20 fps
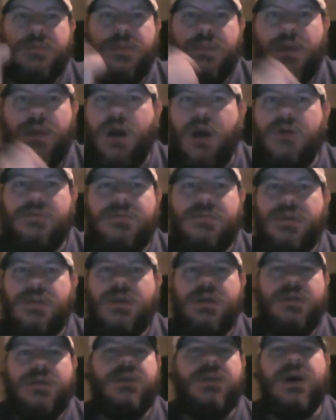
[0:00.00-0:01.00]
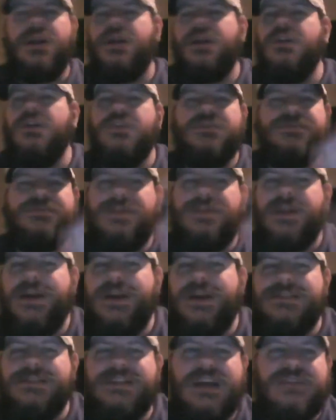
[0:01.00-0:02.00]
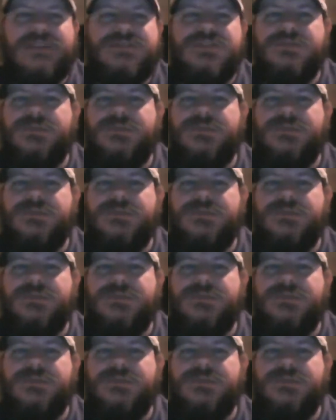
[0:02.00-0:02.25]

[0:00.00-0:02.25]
None of those players have